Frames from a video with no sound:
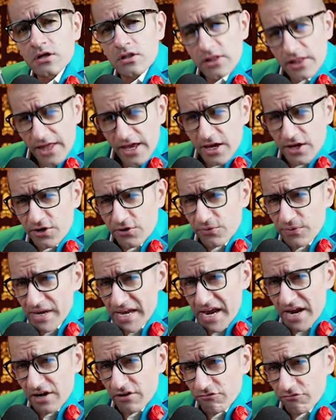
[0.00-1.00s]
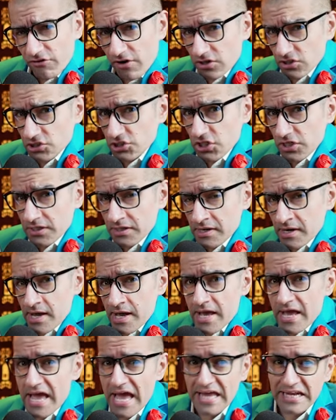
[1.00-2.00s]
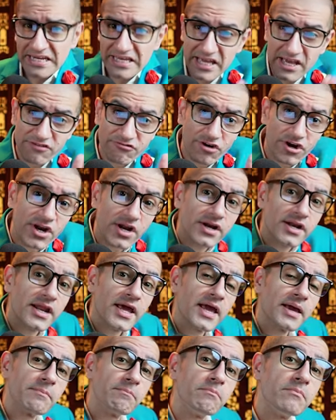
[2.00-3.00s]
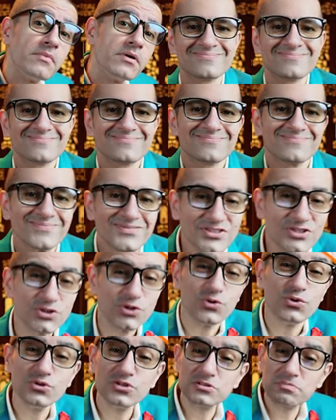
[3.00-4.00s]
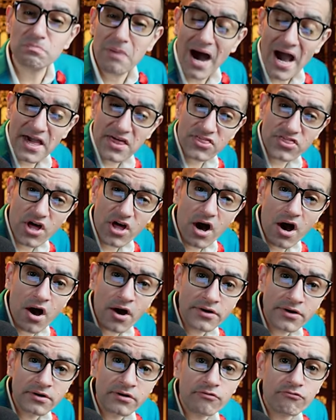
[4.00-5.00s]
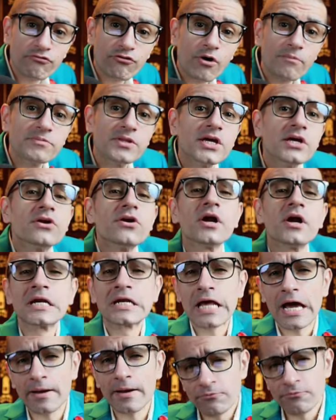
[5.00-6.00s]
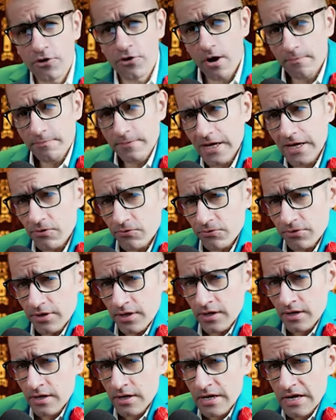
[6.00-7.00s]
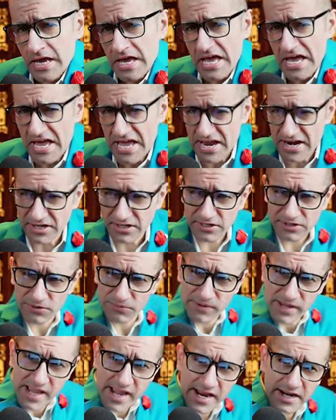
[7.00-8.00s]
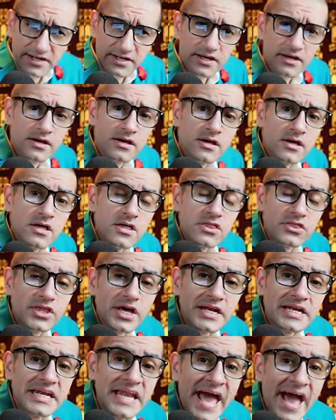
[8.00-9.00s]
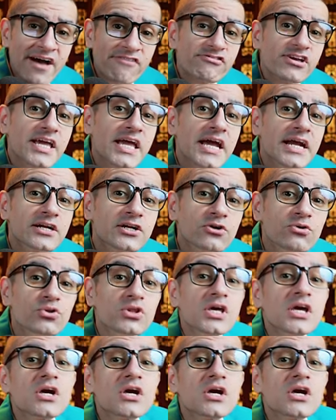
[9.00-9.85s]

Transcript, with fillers: click create function and give it a name. Choose Python from the runtime dropdown, hit create, then navigate to